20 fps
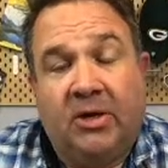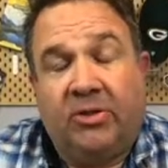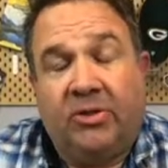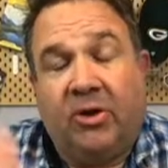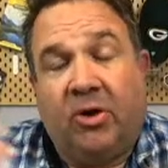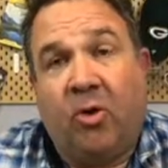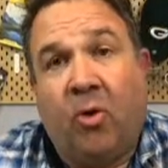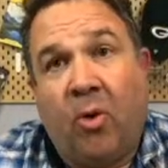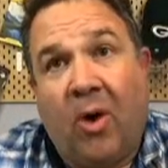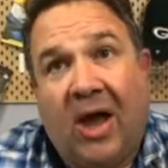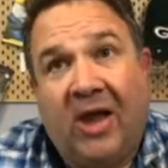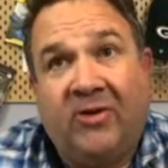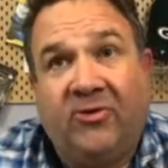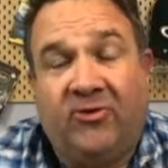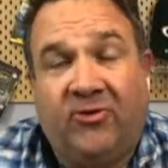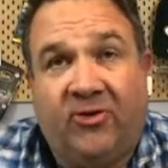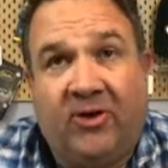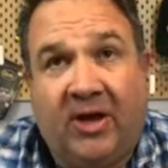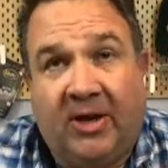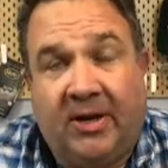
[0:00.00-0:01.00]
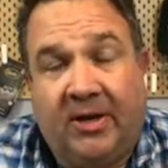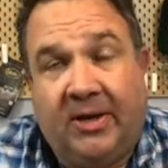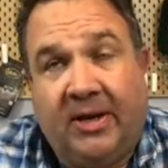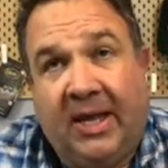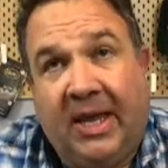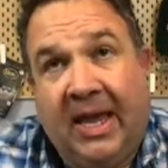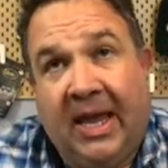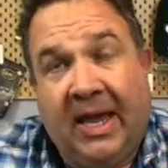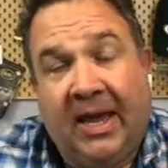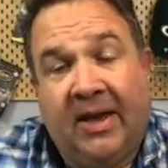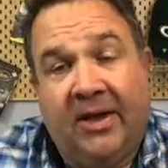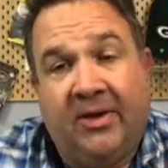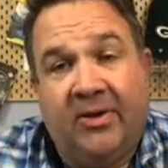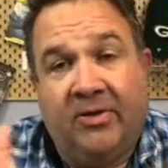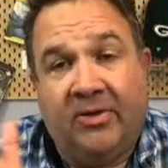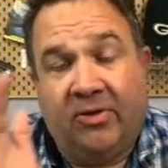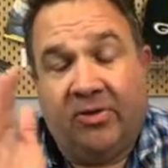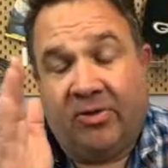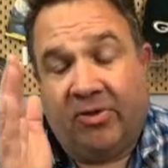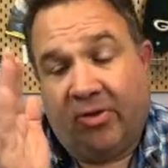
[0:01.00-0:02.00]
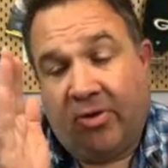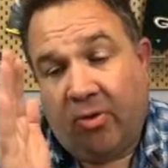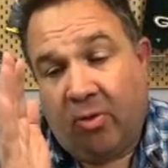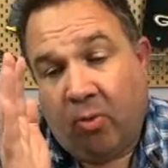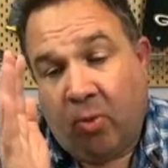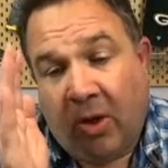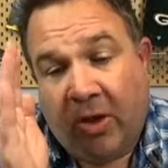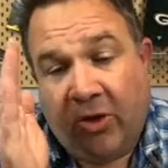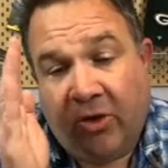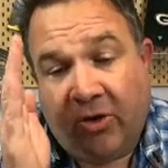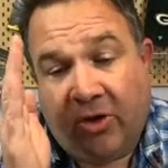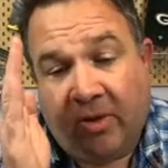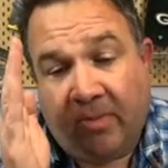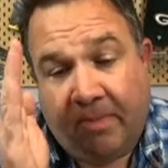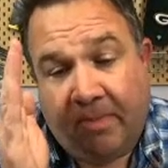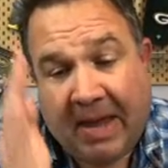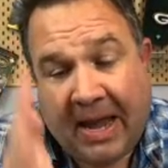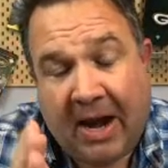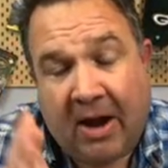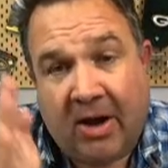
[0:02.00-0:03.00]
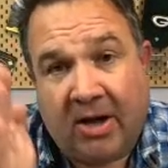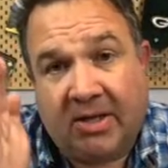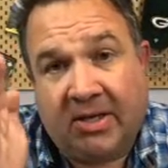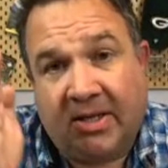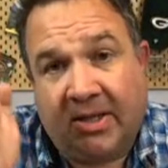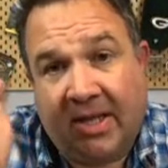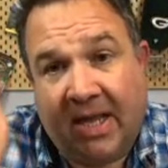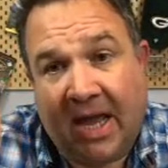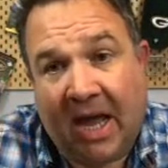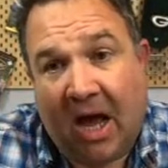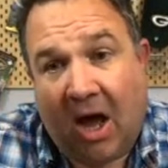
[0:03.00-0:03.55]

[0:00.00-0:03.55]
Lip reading: The question is, when you compare it to the